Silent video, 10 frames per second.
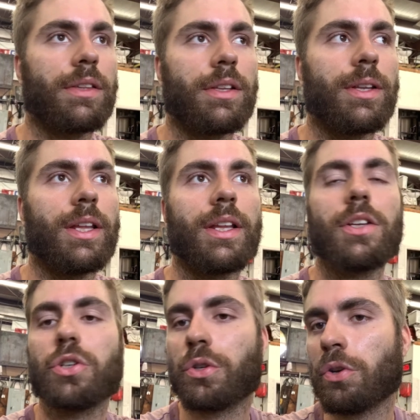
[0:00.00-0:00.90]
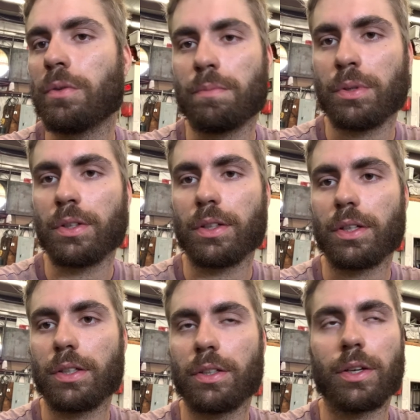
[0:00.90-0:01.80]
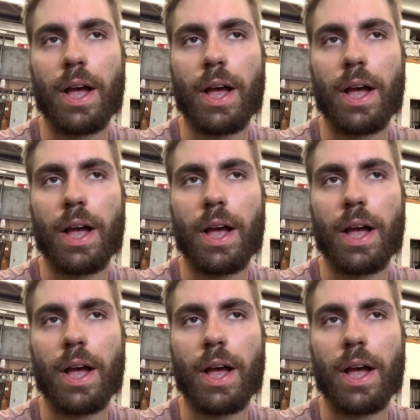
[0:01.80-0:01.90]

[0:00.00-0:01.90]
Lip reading: and then it should be, you know,